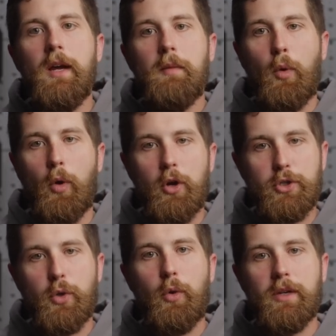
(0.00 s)
but we're
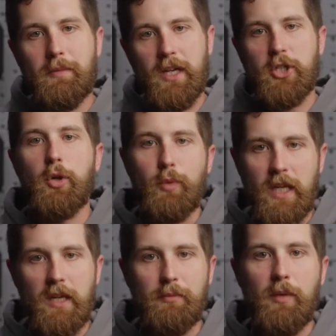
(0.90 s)
also going to make sure we
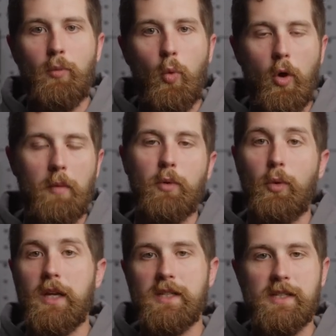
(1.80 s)
keep them warm, and
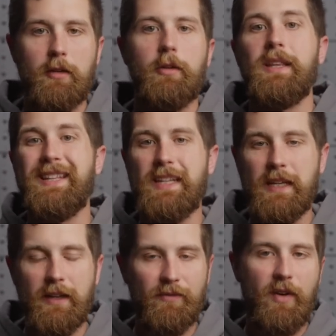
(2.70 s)
we're considering
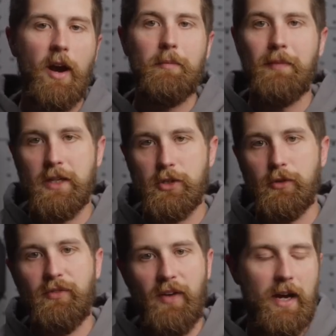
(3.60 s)
the environmental
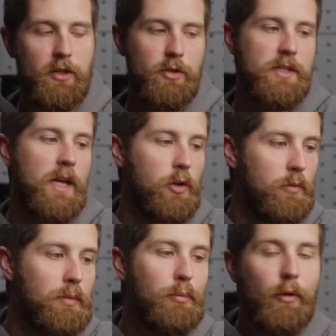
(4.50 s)
factors that
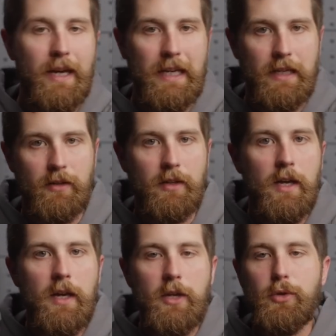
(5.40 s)
could be playing
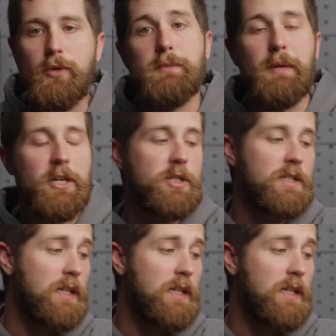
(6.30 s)
into this patient's